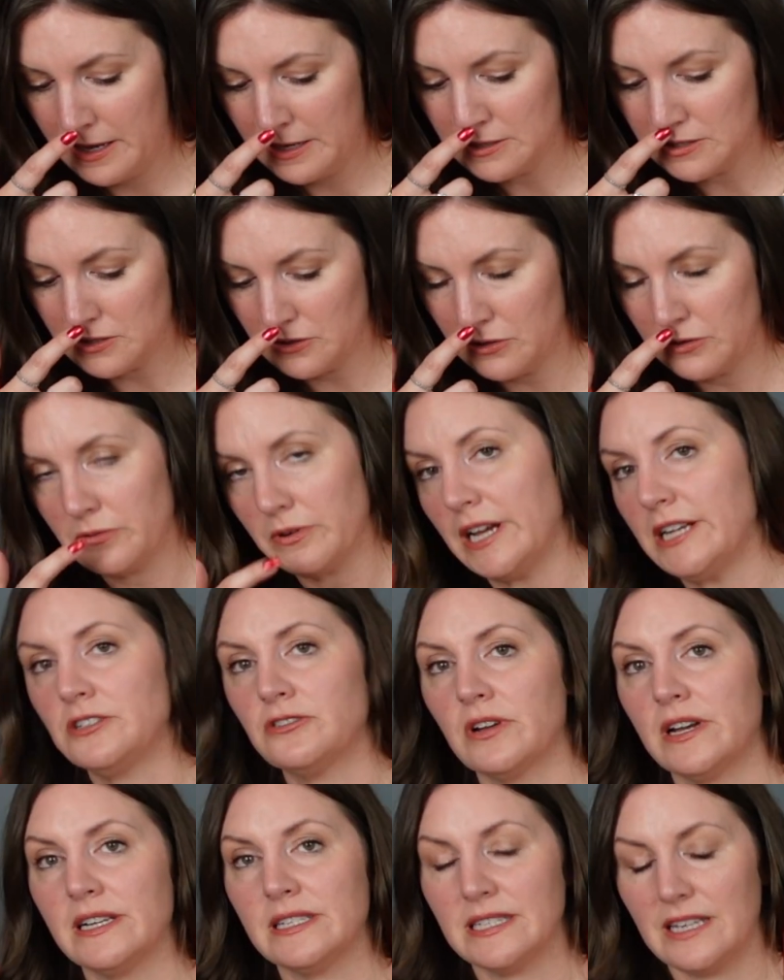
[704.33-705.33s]
So the red
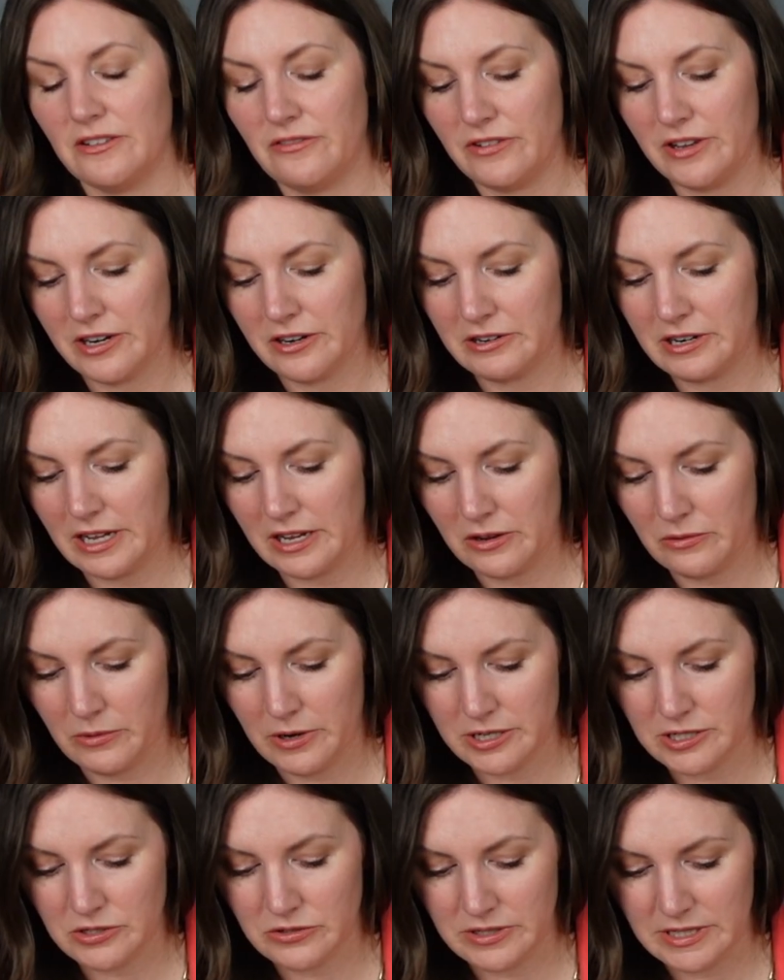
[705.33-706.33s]
dress, I figured I could
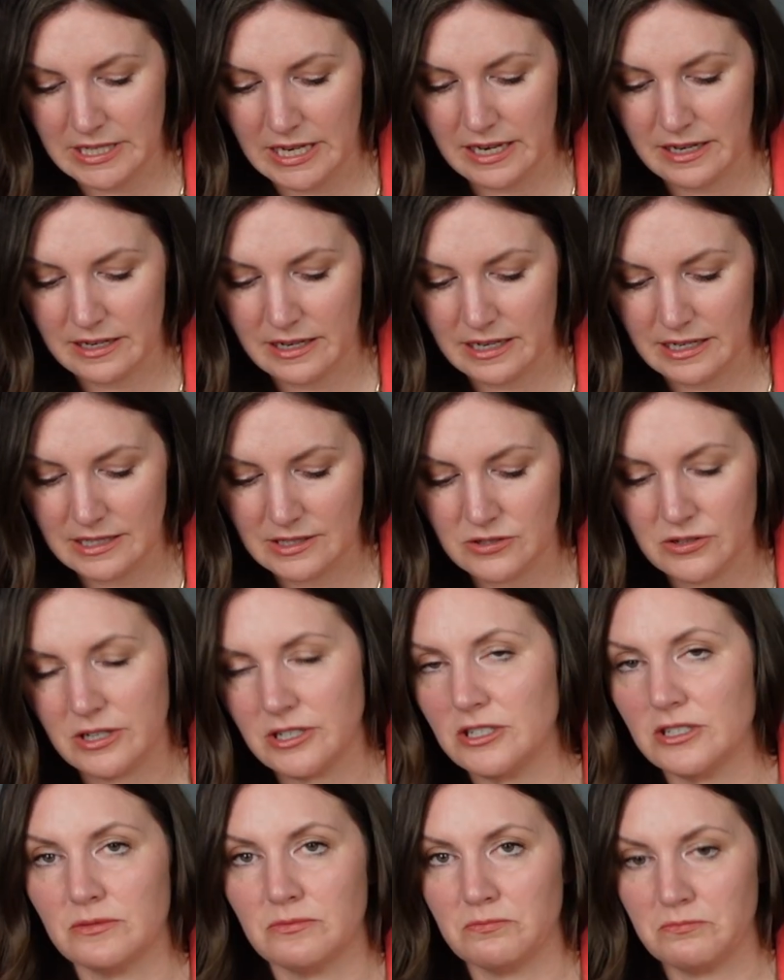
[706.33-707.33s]
wear it to a date night, so I
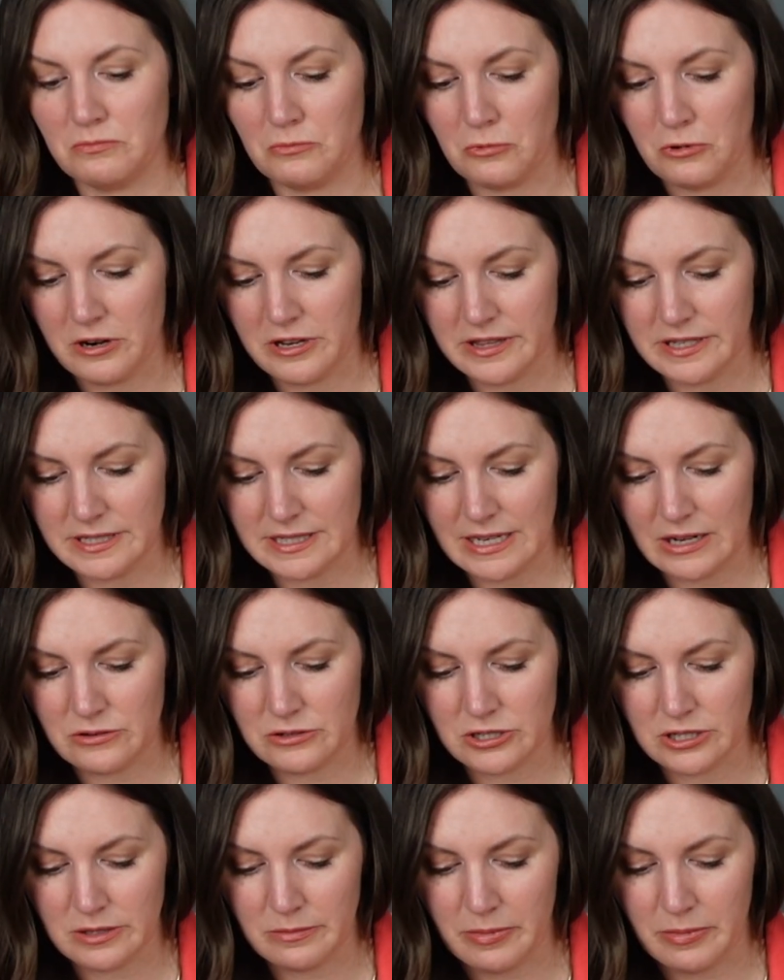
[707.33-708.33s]
just wore this out to the